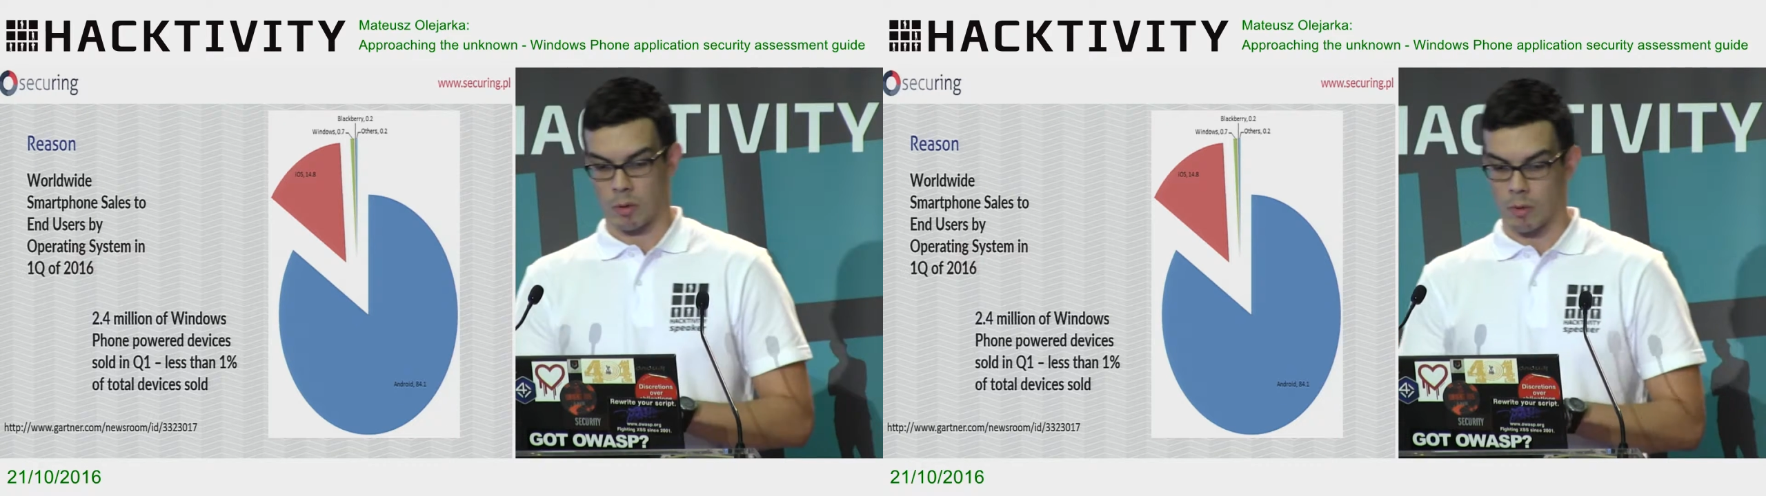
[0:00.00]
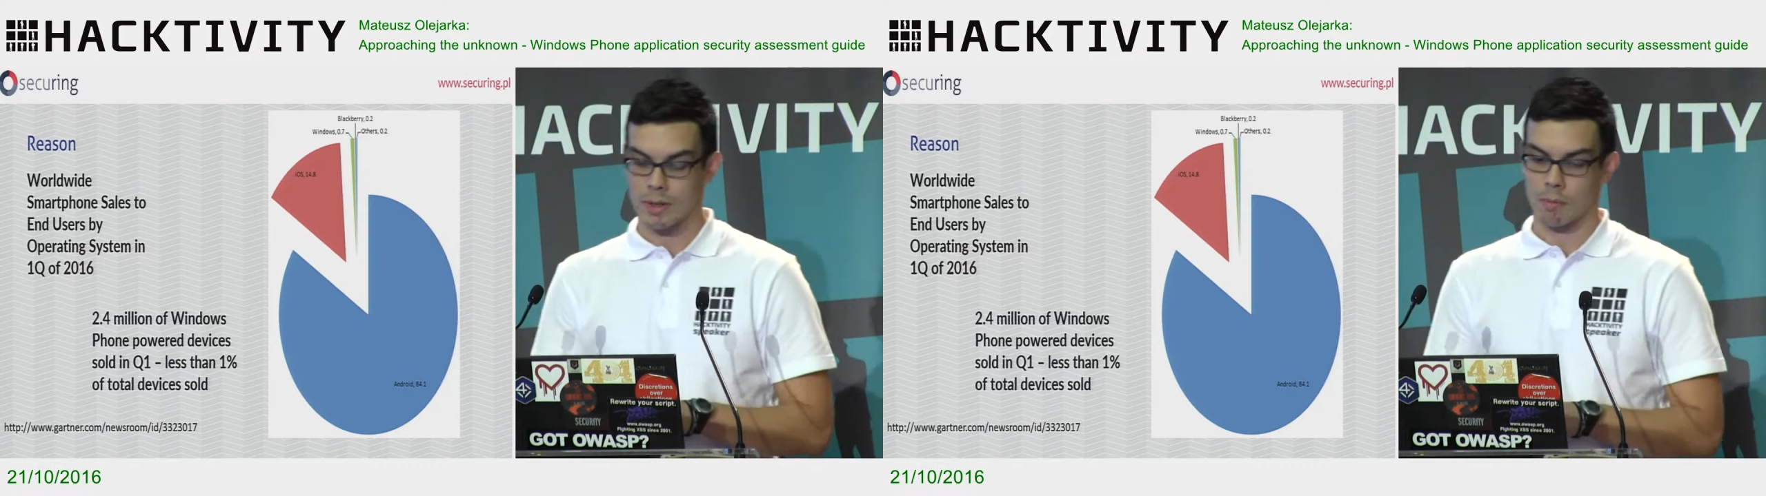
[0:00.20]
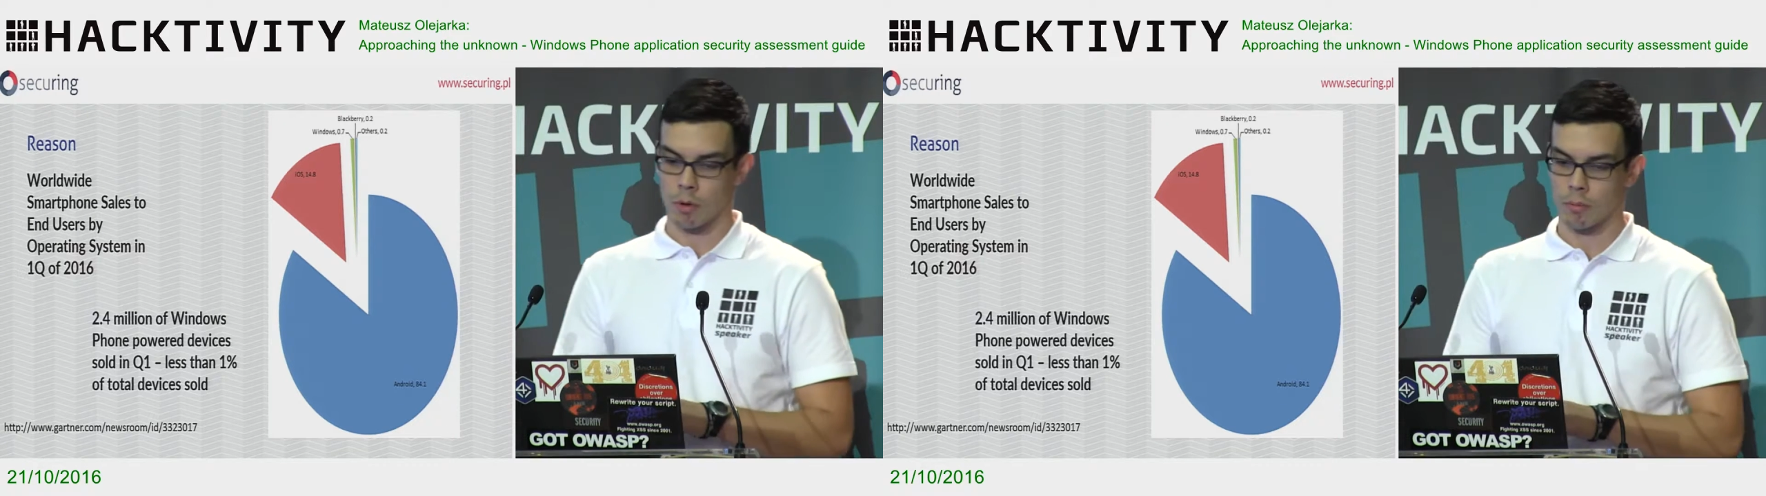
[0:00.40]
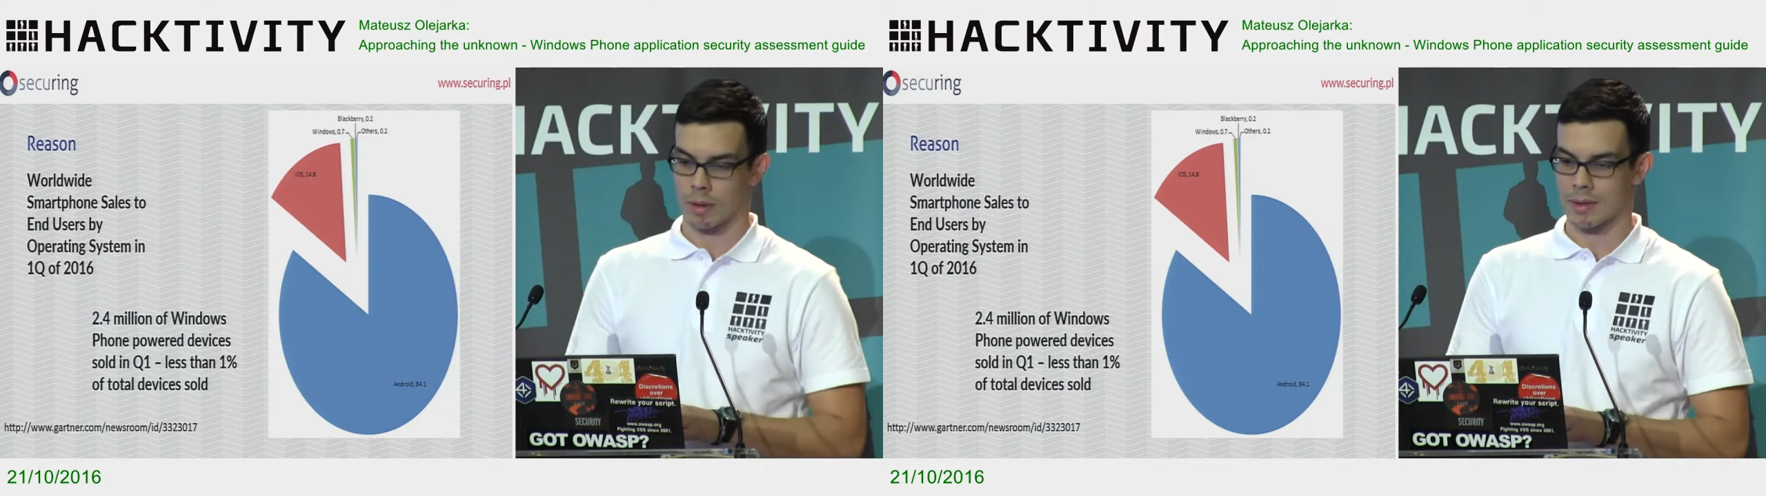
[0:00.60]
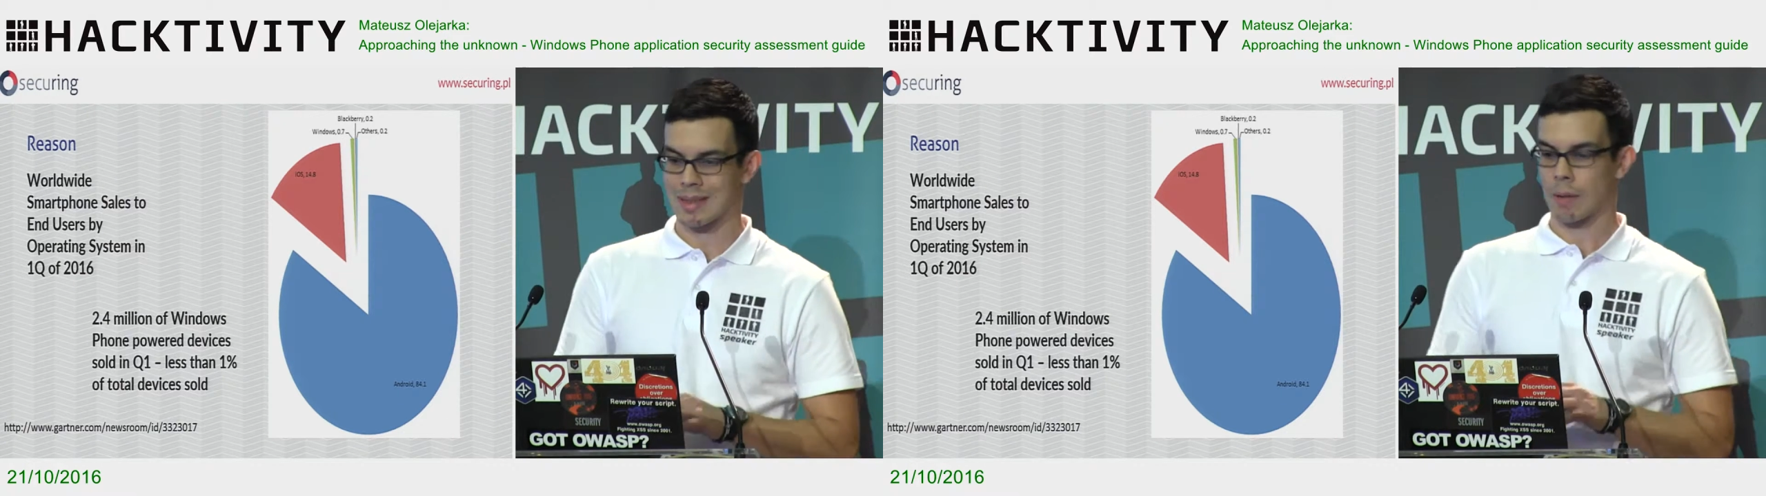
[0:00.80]
quite small,
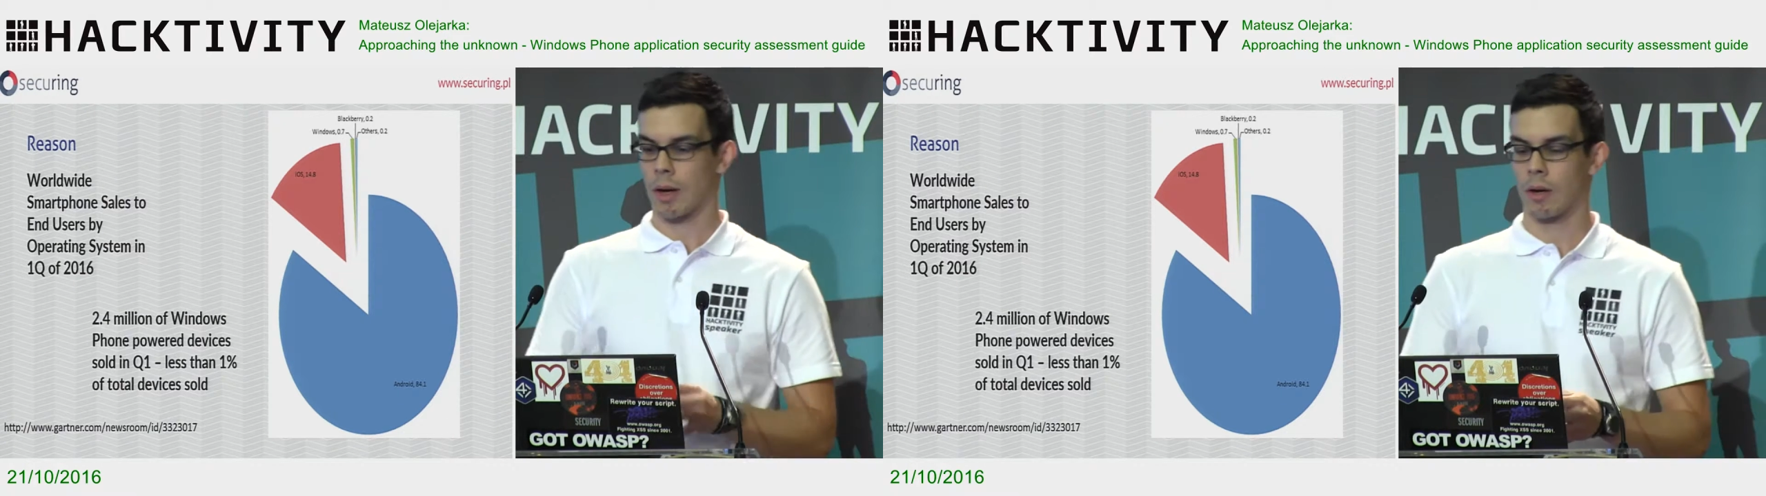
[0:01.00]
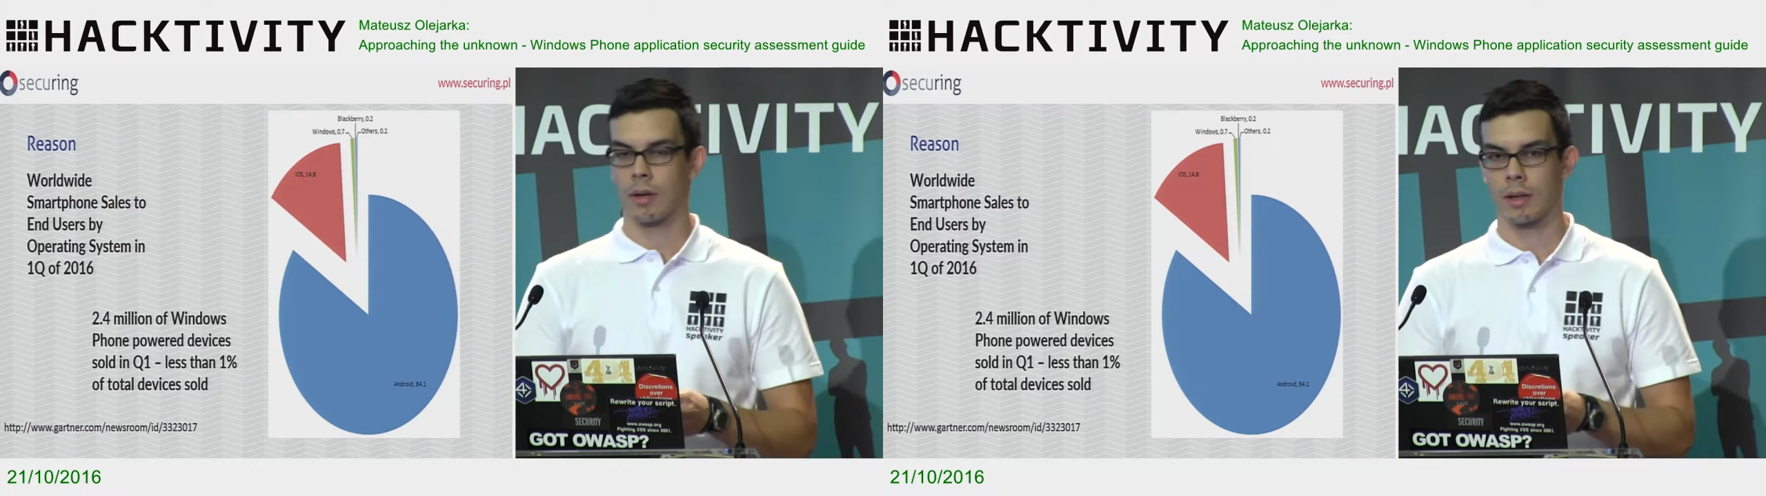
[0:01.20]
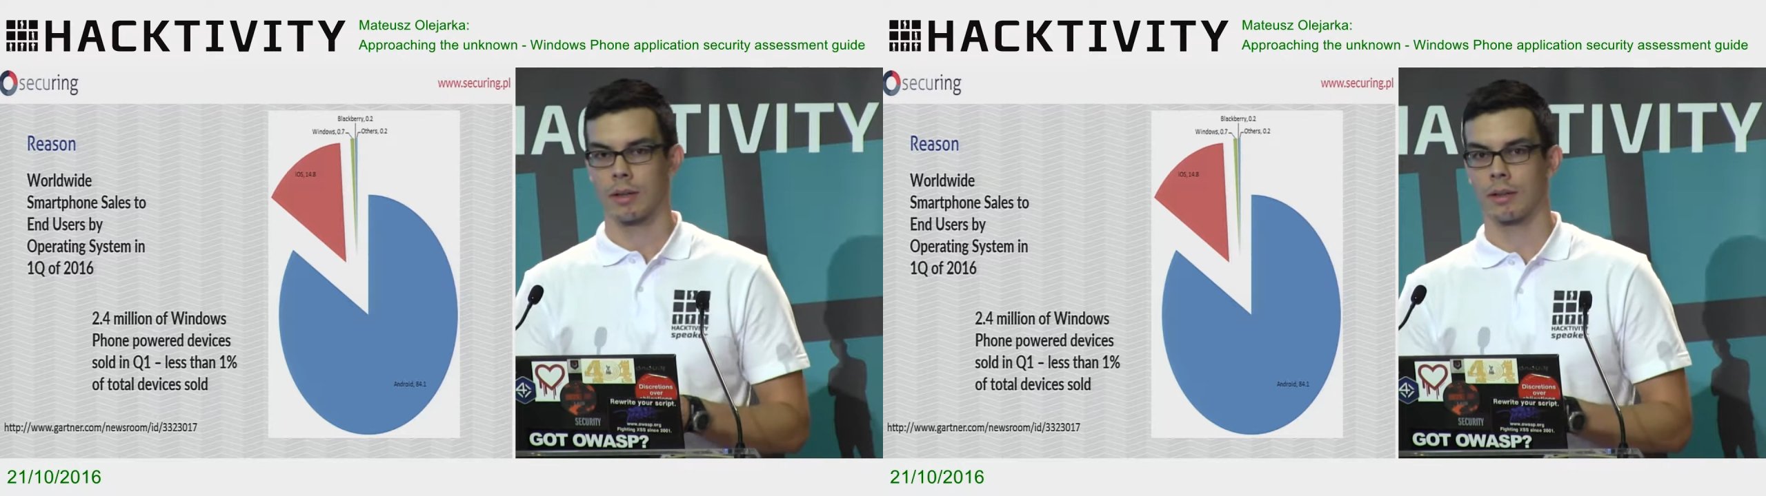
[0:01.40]
but somehow